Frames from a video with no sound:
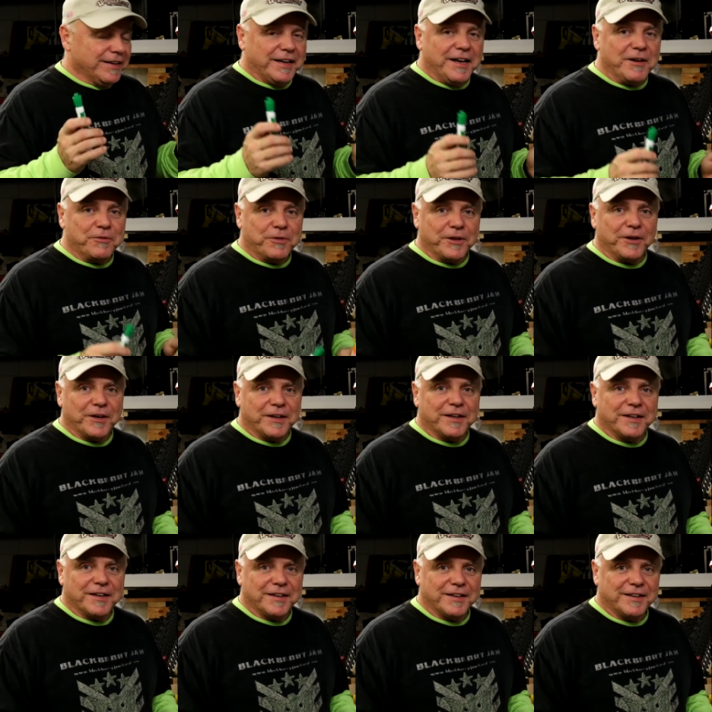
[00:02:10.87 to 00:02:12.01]
Enough theory.
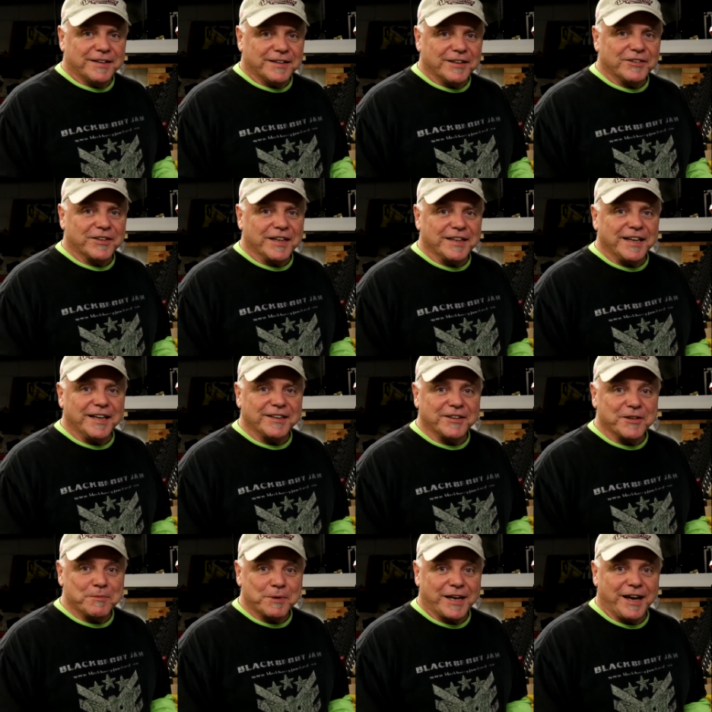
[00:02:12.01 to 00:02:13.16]
Let's get down to
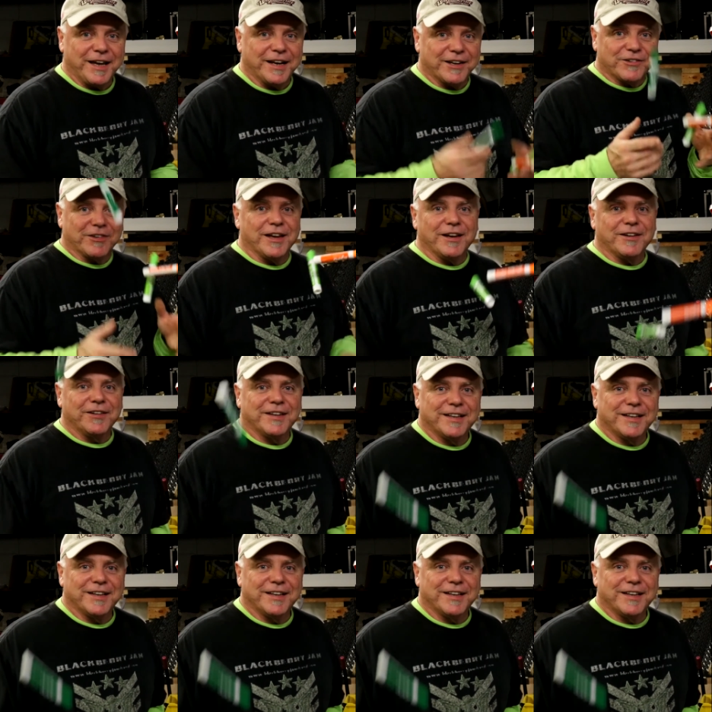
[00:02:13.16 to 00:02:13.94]
the mechanics now.